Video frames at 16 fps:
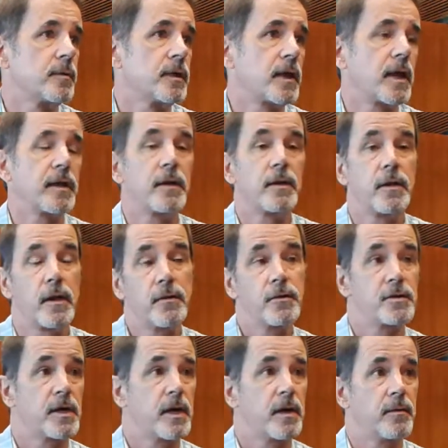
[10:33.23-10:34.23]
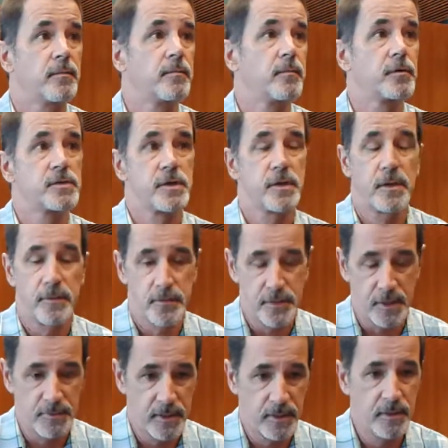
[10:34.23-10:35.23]
to me. And another
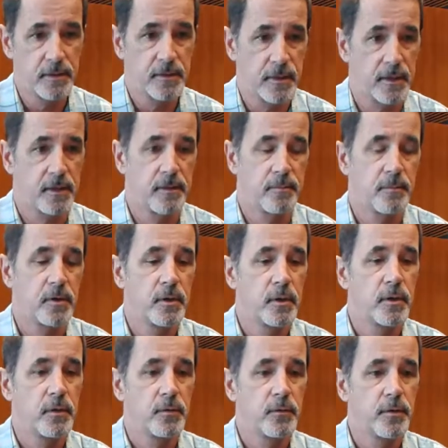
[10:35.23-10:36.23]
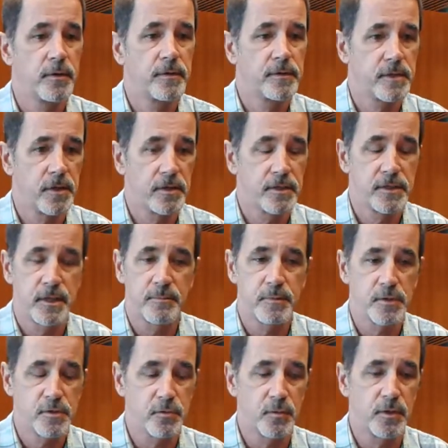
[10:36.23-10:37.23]
time he came with Terry
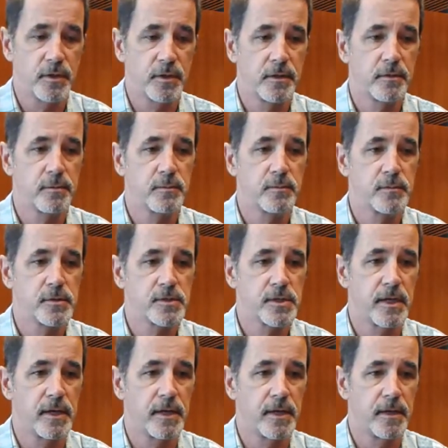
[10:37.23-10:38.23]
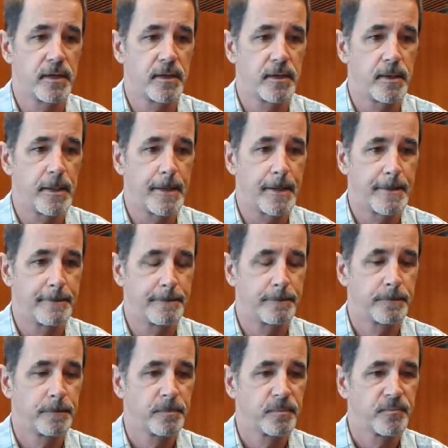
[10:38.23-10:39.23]
Tempest Williams and
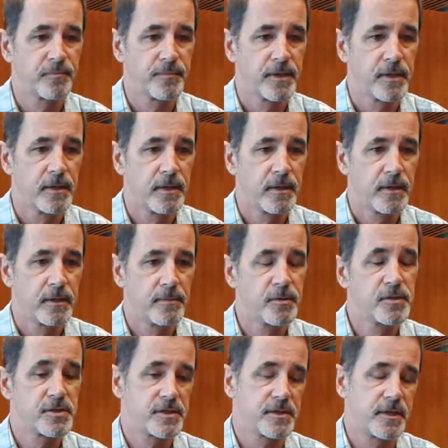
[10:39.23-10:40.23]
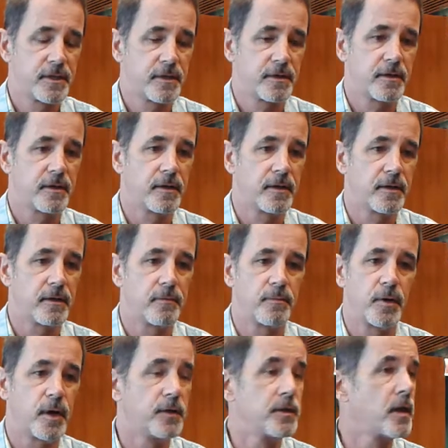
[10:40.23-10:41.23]
let me just think
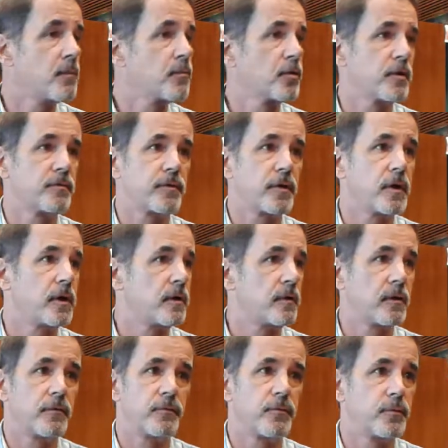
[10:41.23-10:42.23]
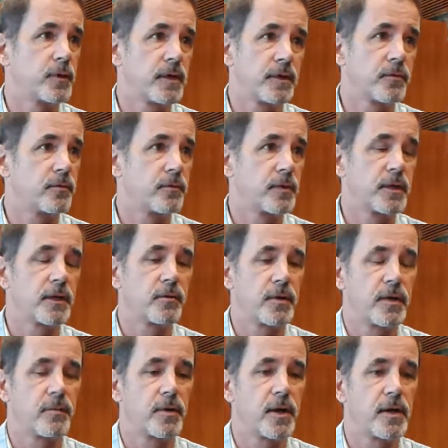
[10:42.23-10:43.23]
a number of really really
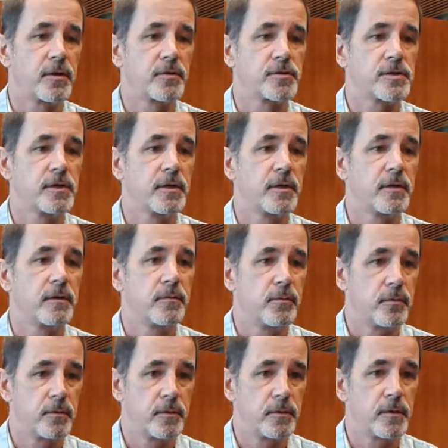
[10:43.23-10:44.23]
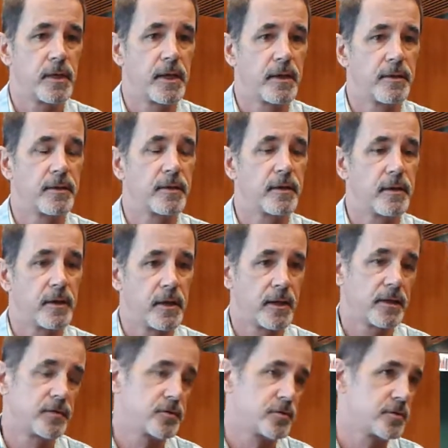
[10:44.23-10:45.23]
great writers, and I
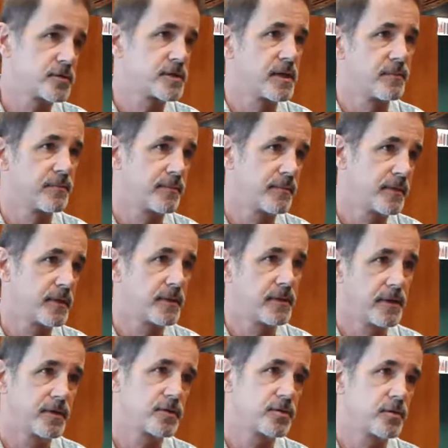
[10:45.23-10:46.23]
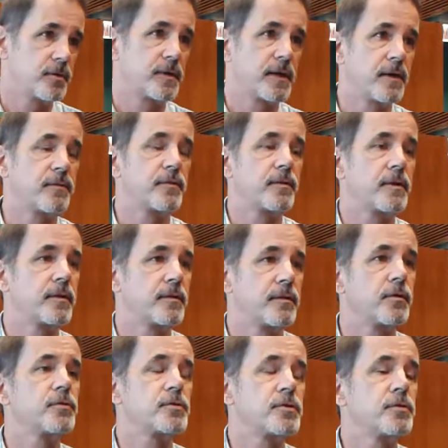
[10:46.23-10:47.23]
introduced them then too. And
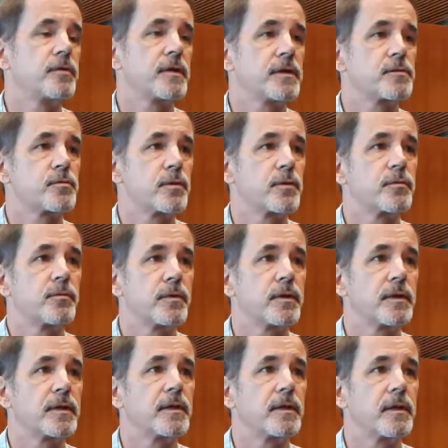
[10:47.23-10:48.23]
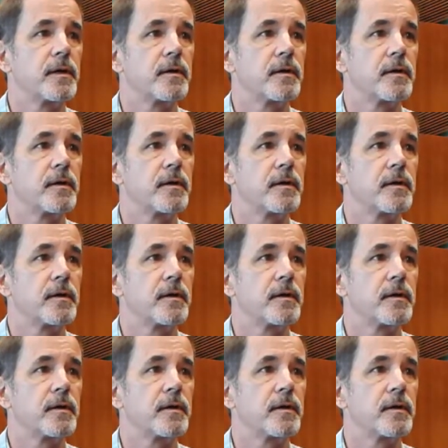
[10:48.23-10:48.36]
those two things were really